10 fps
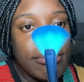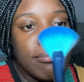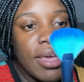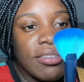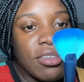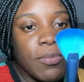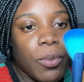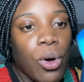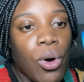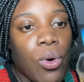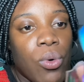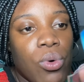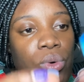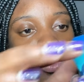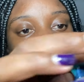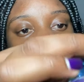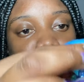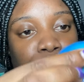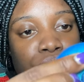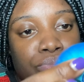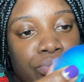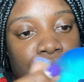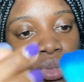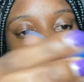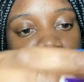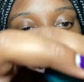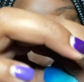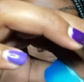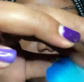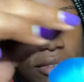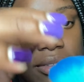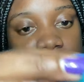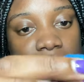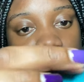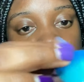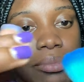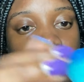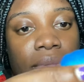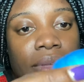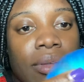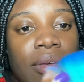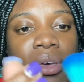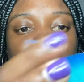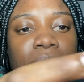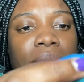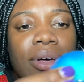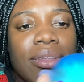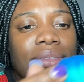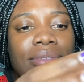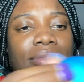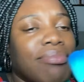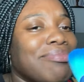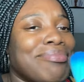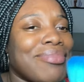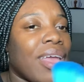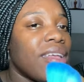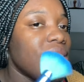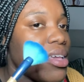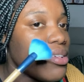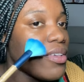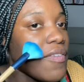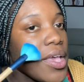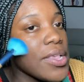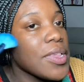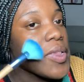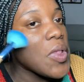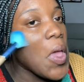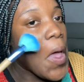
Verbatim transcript: mess up how the fan did stay. But it's an easy fix.